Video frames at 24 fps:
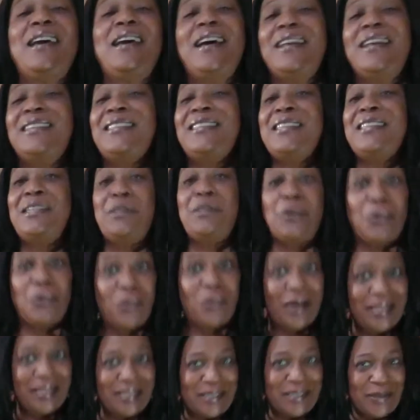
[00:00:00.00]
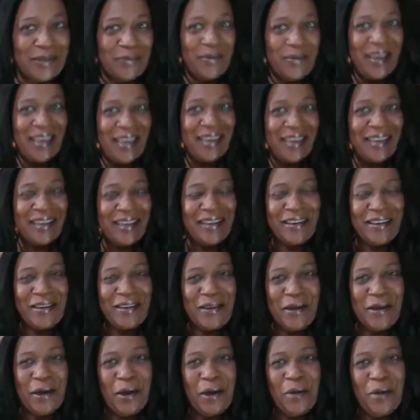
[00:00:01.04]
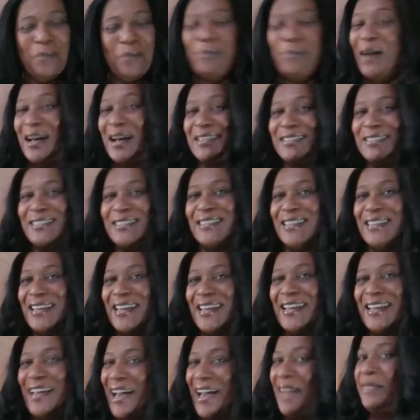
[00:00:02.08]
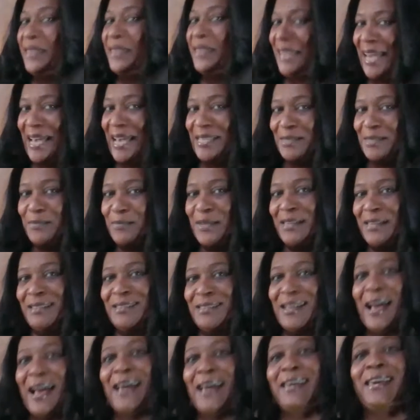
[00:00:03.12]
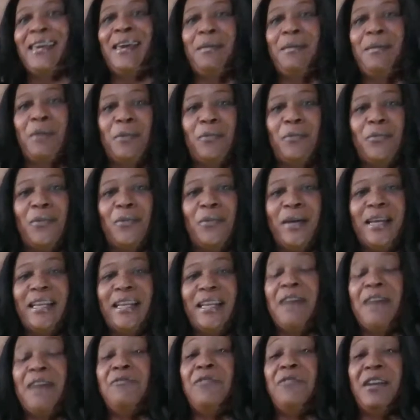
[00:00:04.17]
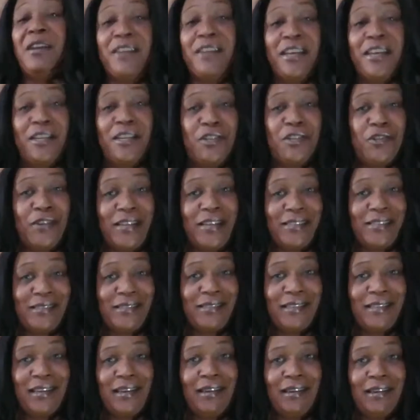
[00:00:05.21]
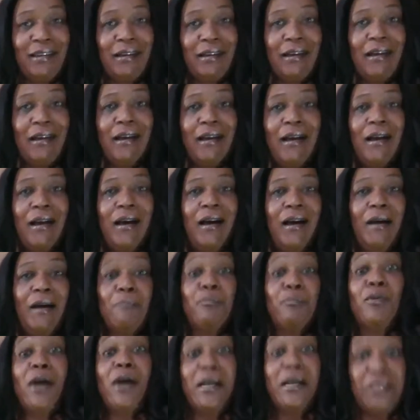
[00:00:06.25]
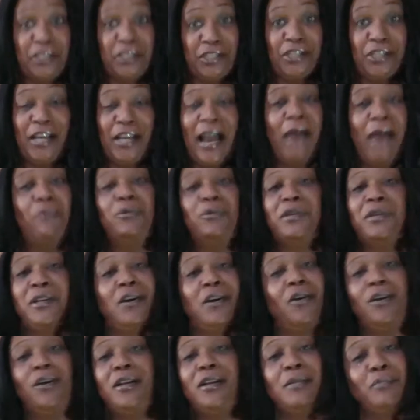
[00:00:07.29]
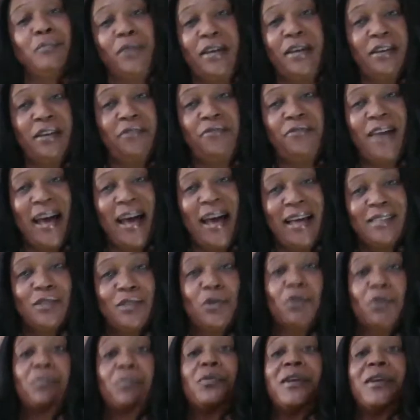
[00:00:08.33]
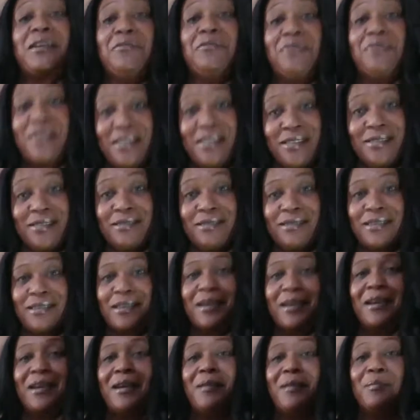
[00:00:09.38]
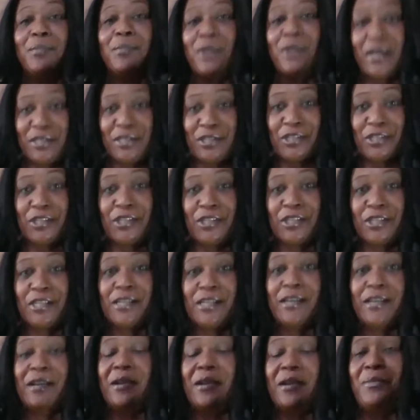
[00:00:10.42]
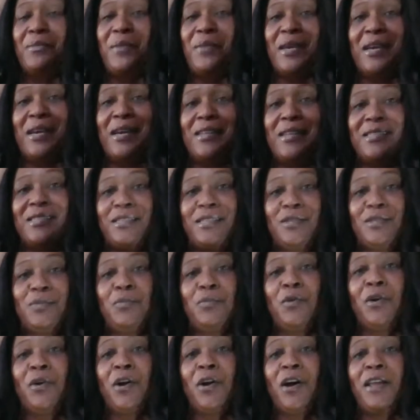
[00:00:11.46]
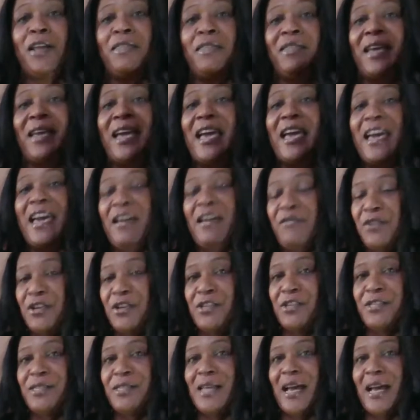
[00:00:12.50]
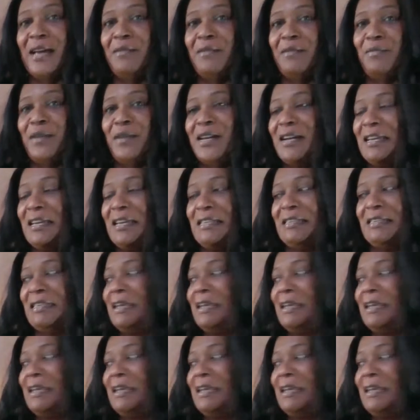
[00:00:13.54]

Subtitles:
didn't know what to make, but at the last minute, I came up with a very interesting brunch. I wouldn't call it breakfast or break feast, brunch, because it's more on the heavier side because